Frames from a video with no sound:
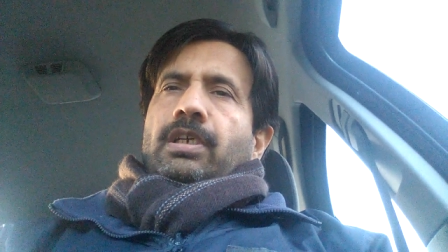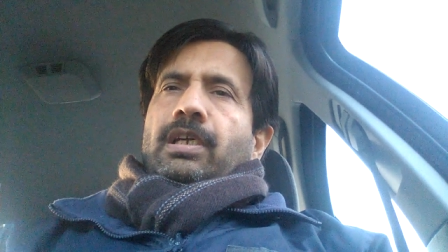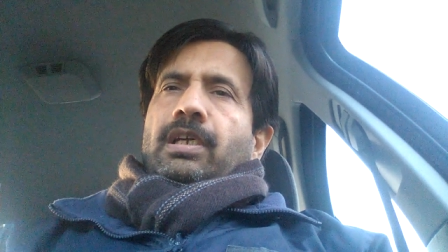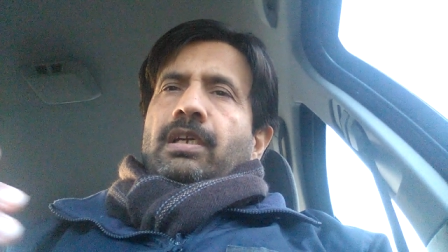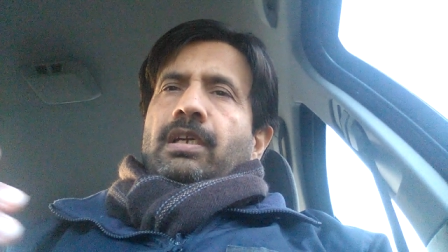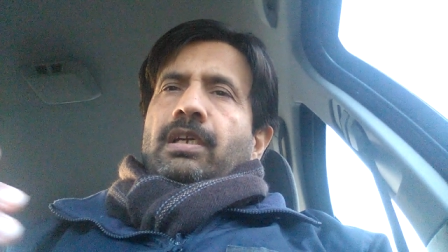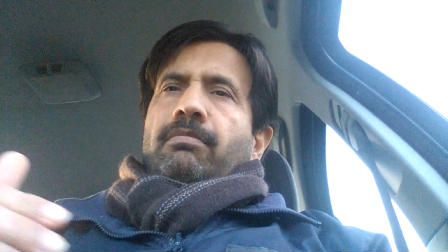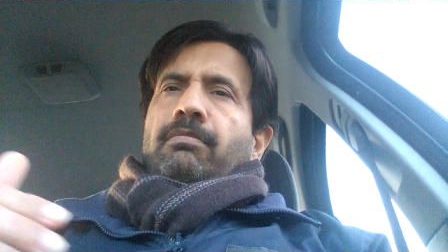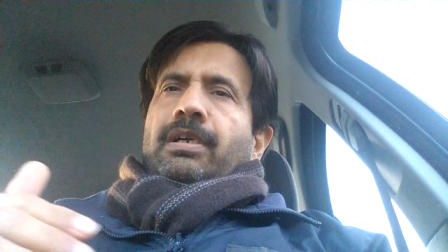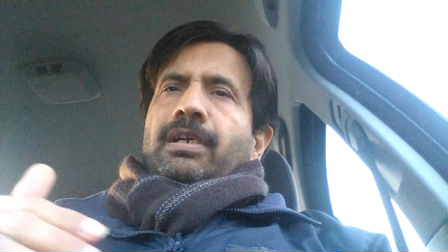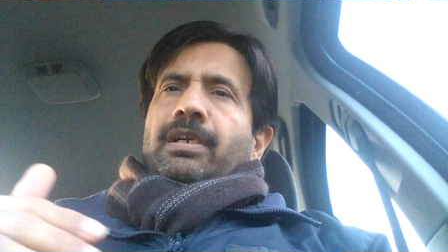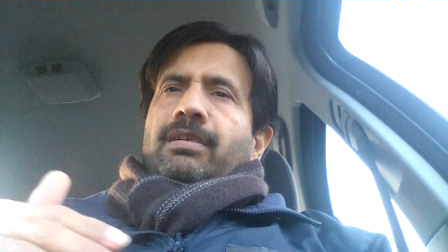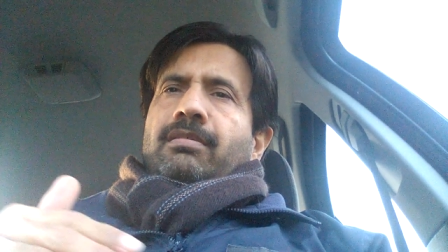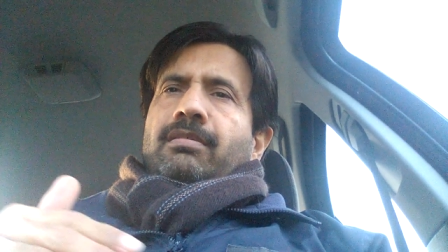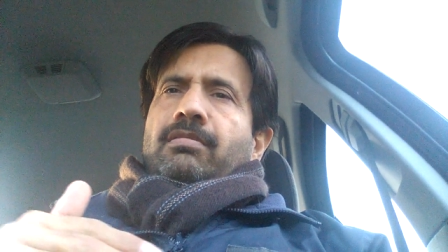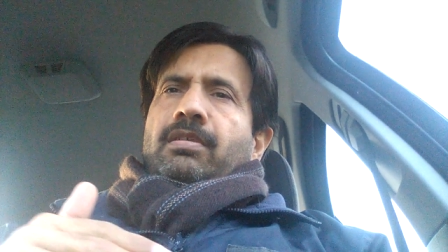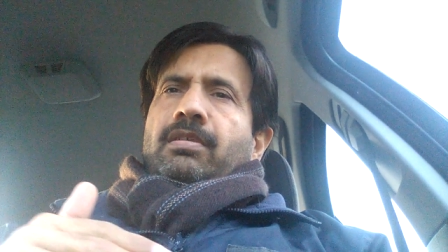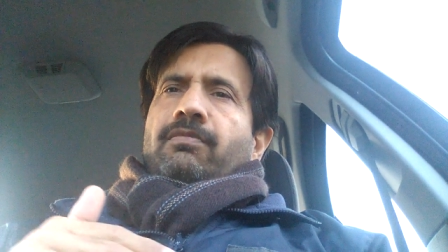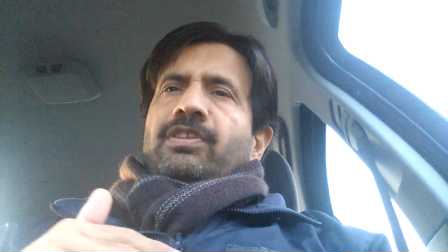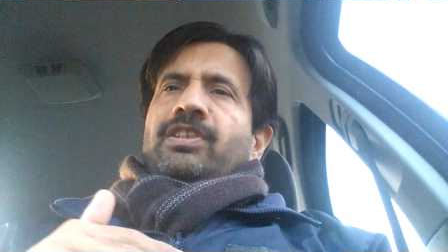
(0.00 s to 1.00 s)
Uh, but
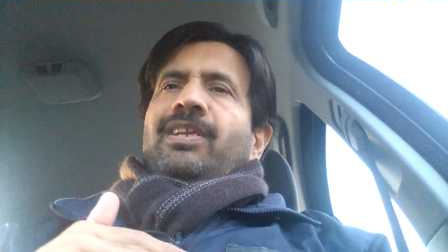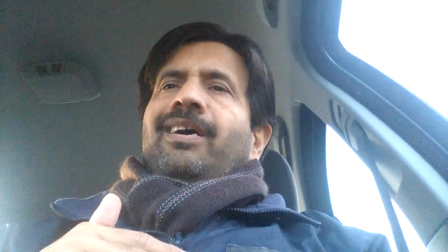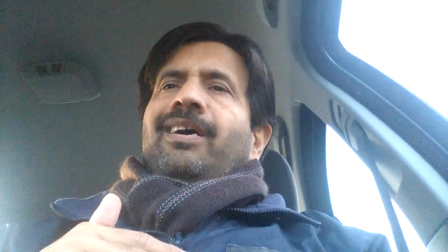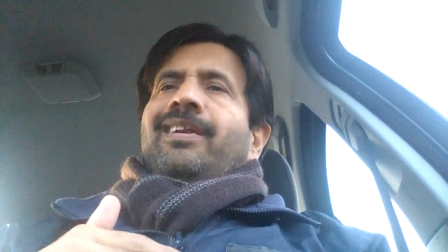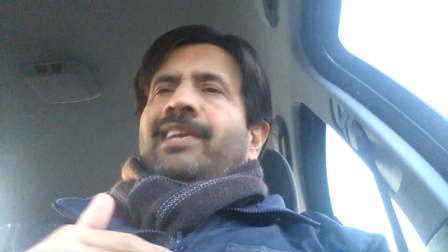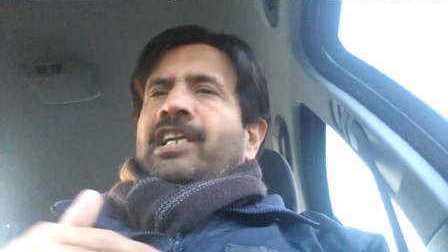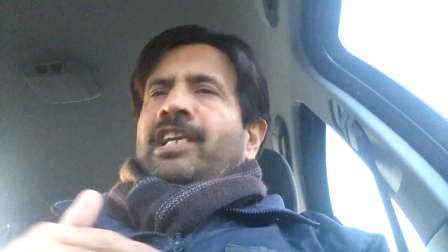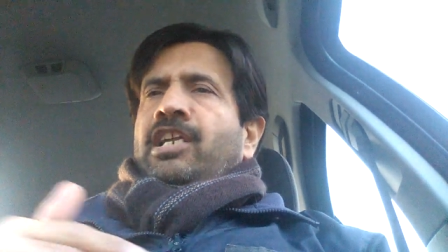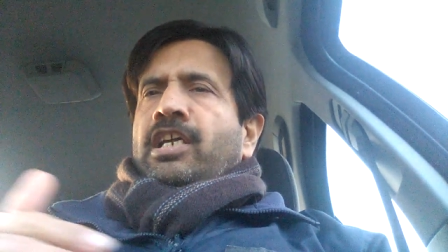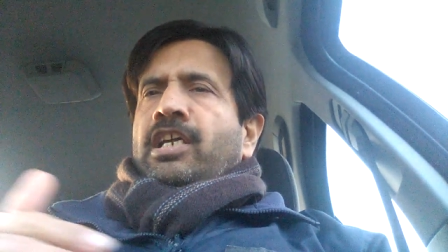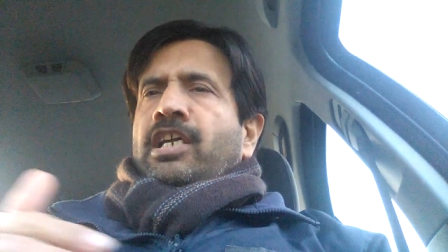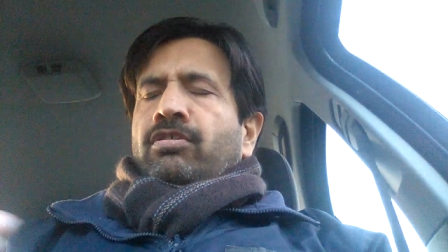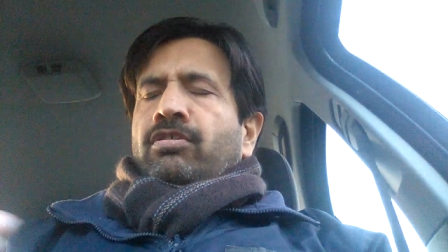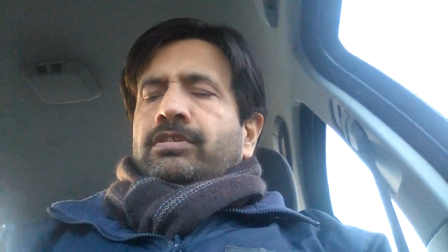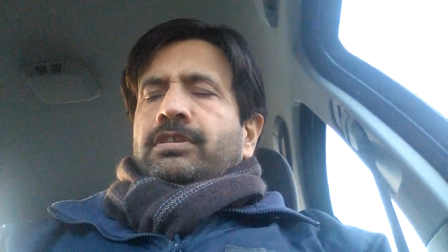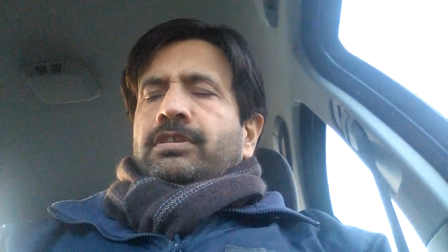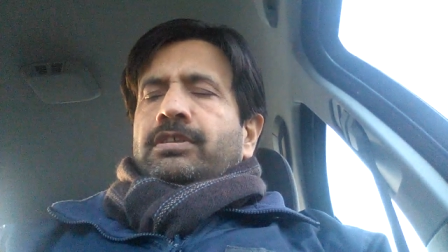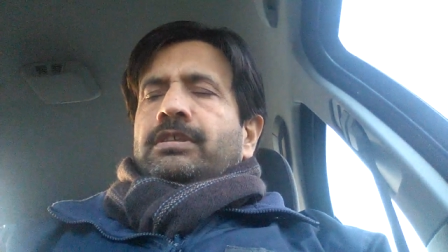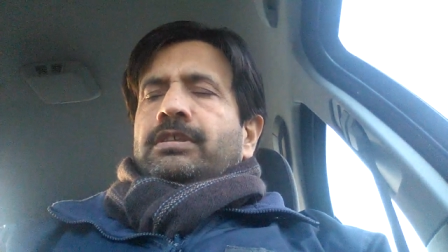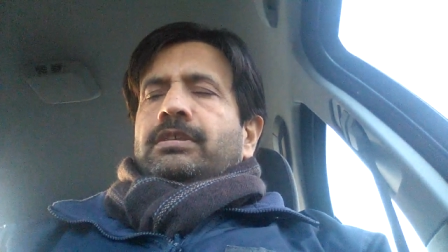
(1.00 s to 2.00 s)
with the early
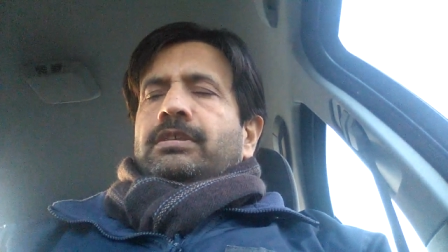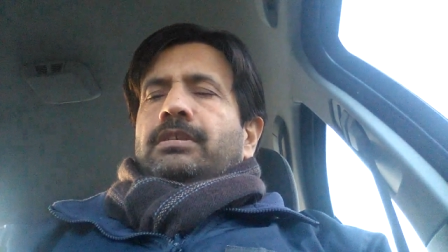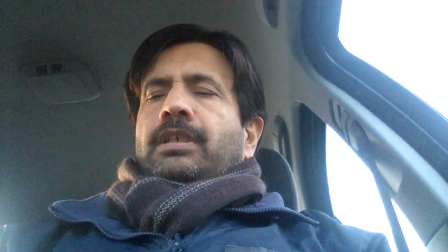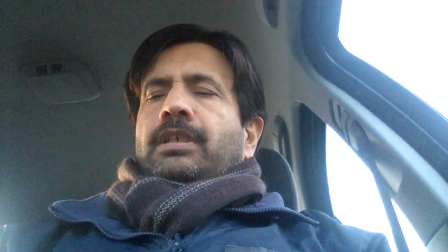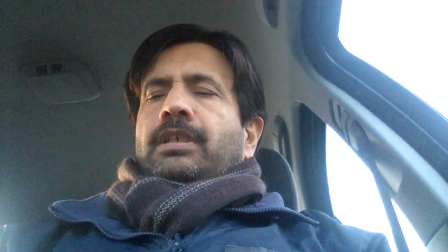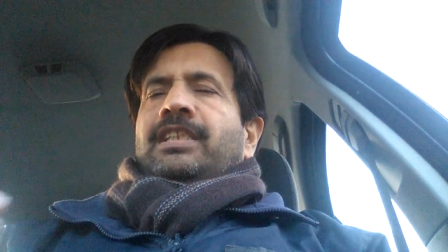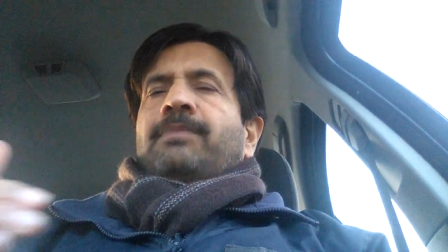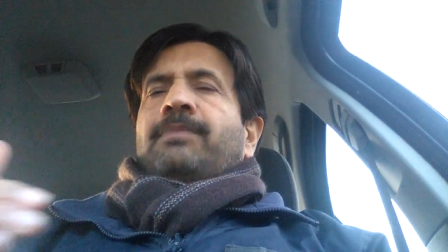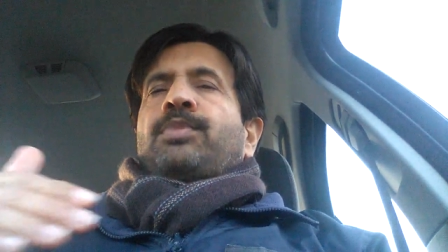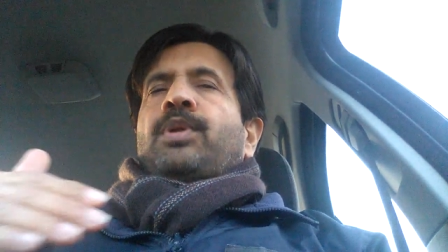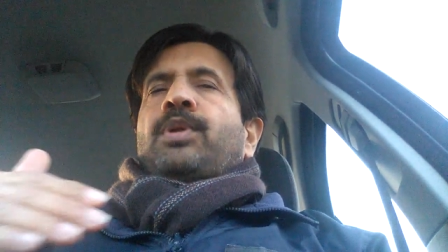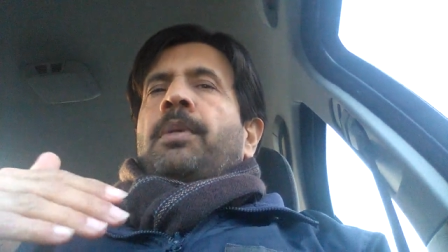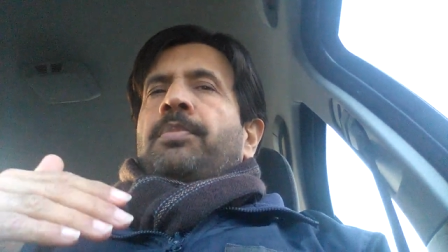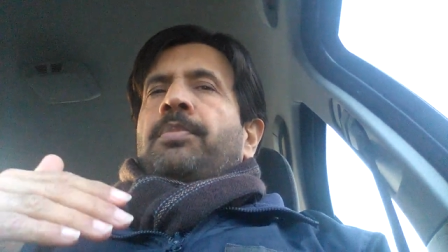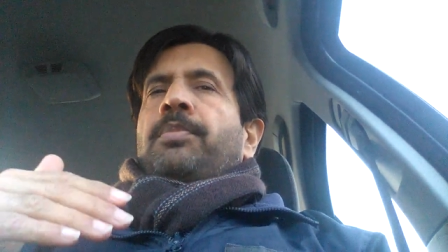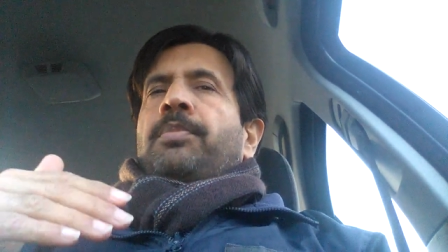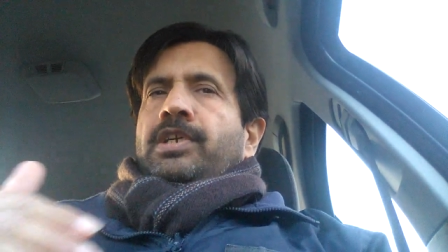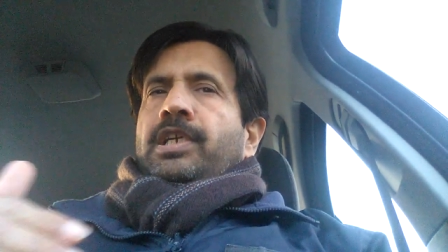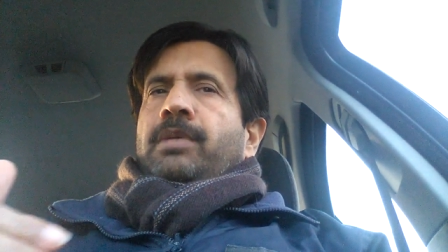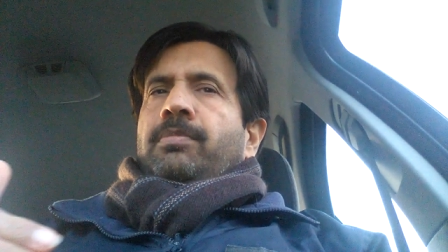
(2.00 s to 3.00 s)
diagnosis and the
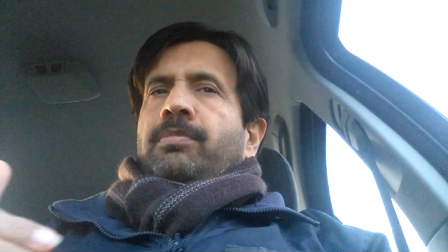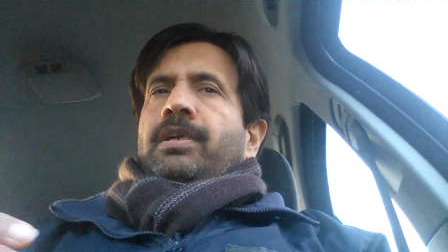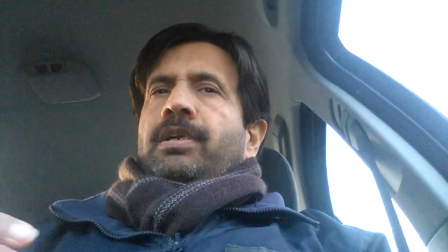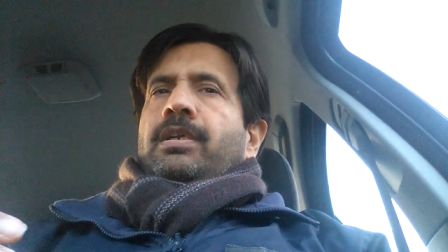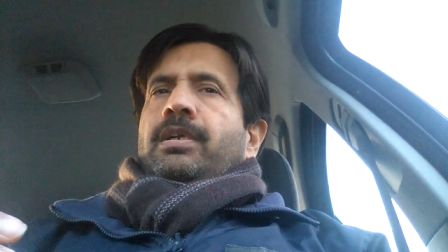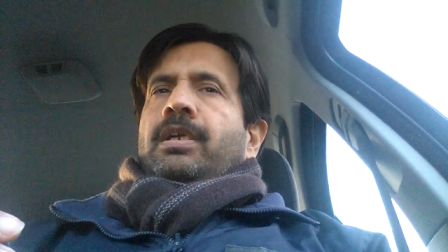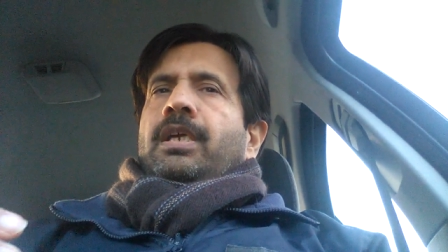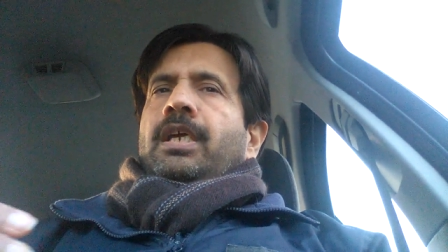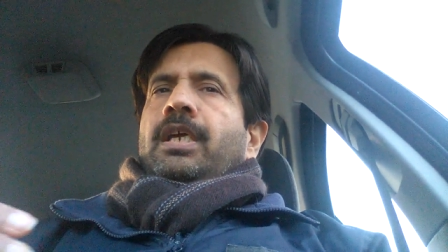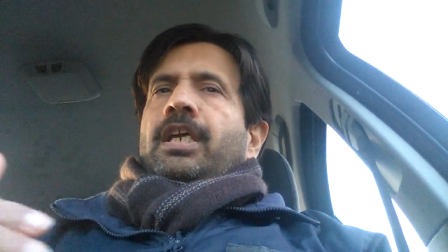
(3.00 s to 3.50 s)
proper treatment,